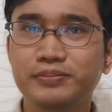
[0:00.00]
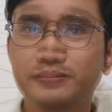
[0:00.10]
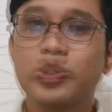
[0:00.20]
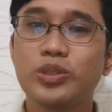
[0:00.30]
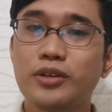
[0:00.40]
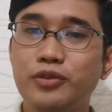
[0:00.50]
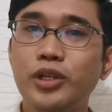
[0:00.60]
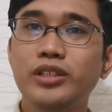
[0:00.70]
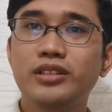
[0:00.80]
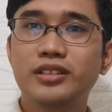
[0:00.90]
So the
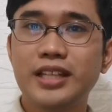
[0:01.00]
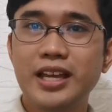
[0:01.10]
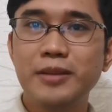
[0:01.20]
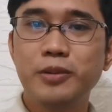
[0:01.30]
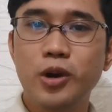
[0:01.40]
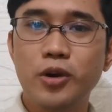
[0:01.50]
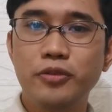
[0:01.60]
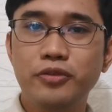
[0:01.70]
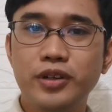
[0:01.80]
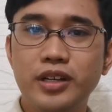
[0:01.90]
fourth type
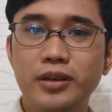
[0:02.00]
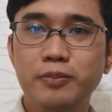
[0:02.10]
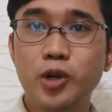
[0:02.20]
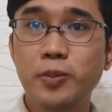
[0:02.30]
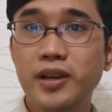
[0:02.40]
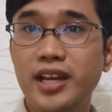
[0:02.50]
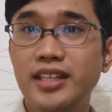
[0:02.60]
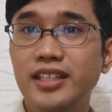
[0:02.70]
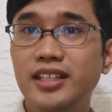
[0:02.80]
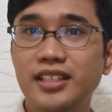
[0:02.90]
of
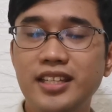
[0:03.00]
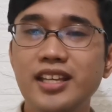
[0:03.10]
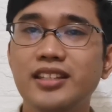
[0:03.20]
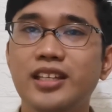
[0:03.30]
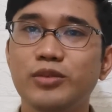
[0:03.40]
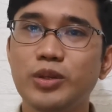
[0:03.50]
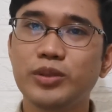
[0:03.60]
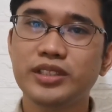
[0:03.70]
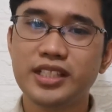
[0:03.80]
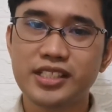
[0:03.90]
propaganda technique that we
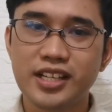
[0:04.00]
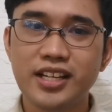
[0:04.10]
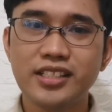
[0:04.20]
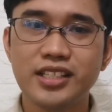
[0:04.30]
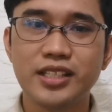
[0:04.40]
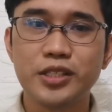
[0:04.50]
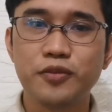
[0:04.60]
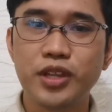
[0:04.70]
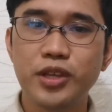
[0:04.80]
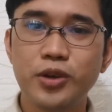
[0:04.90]
will discuss in
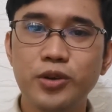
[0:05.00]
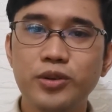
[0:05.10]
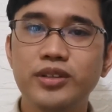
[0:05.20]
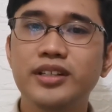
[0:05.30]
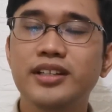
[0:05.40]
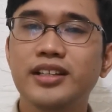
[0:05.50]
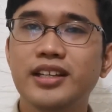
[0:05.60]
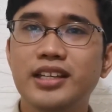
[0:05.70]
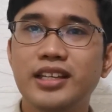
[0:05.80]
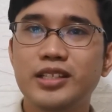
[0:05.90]
this video
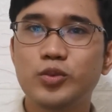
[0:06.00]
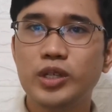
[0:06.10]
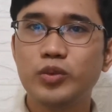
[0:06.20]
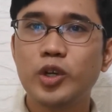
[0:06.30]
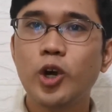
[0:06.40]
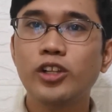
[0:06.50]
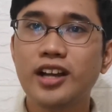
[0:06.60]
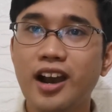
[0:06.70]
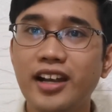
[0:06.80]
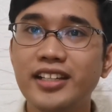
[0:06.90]
is what we call
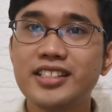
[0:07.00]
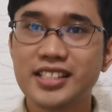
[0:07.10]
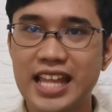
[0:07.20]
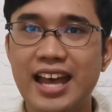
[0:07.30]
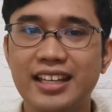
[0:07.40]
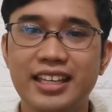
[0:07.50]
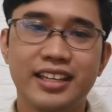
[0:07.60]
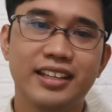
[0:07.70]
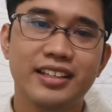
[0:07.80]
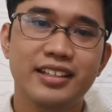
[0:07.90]
card stacking.